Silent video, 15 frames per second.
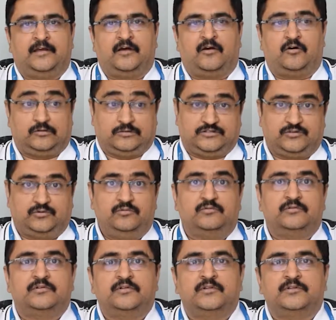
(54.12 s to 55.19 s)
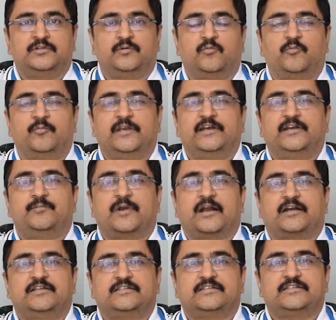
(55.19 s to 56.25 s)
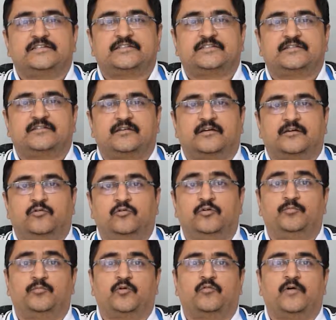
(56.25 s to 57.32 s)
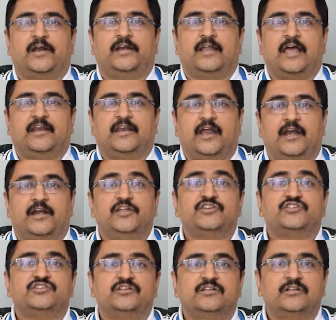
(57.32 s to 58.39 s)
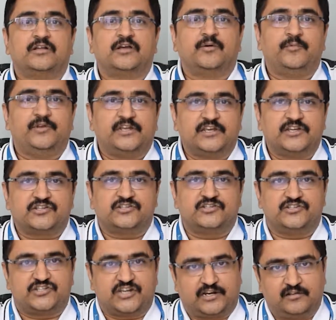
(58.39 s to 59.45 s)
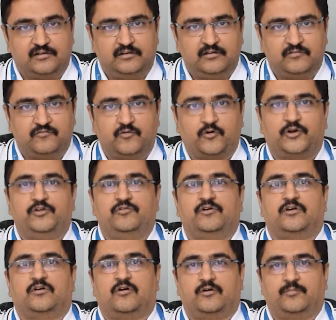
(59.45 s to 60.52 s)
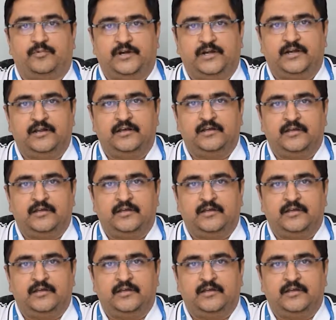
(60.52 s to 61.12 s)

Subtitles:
Also, the mobility practices could provide an additional communication channel for your corporate